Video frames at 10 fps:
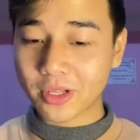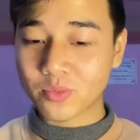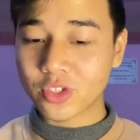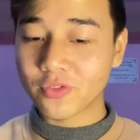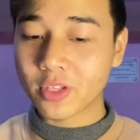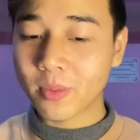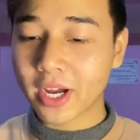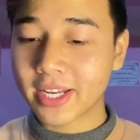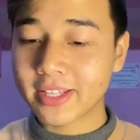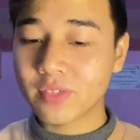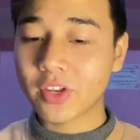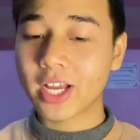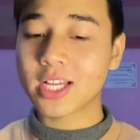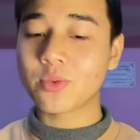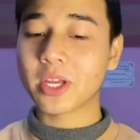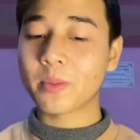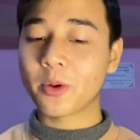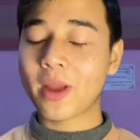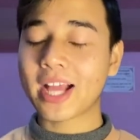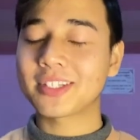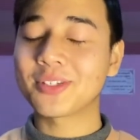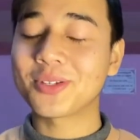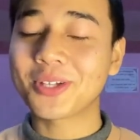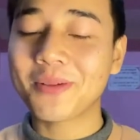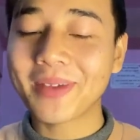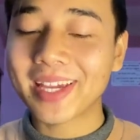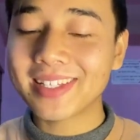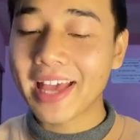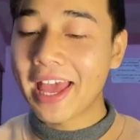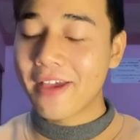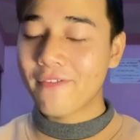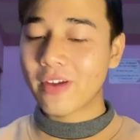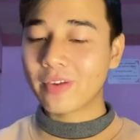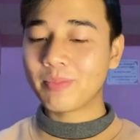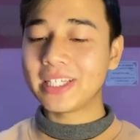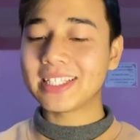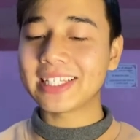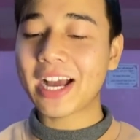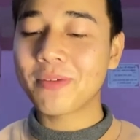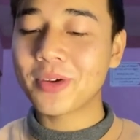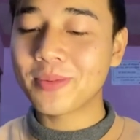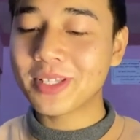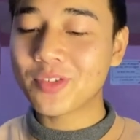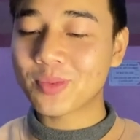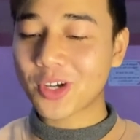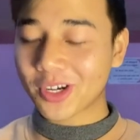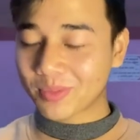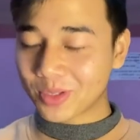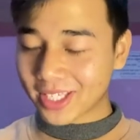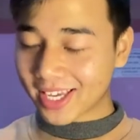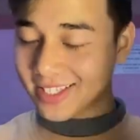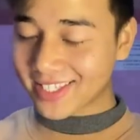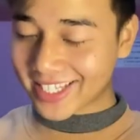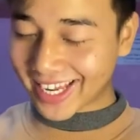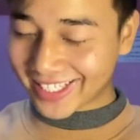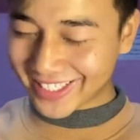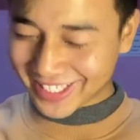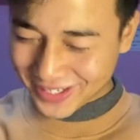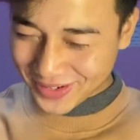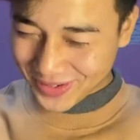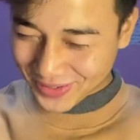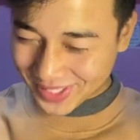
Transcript: I'm Jeevan Damang, and in this video, guys, we're going to be reacting to top 8 favorite Pete and Cow moments from Dark Blue Kiss Tainees.